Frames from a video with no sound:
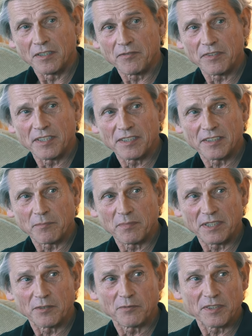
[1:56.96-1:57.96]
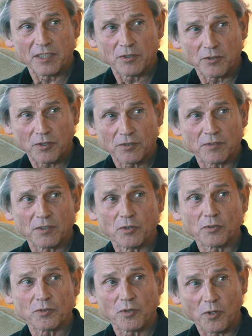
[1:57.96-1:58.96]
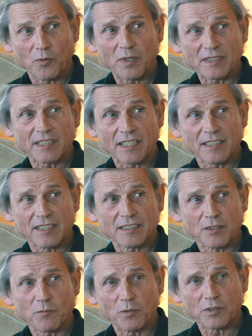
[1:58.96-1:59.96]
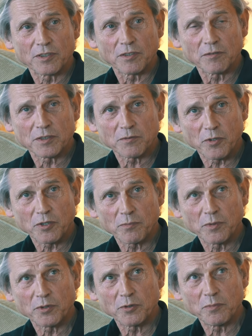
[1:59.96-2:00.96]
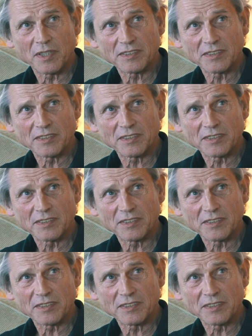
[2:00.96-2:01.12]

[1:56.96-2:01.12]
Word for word: if he's a pedophile or not. We don't know exactly the quality of his work, but you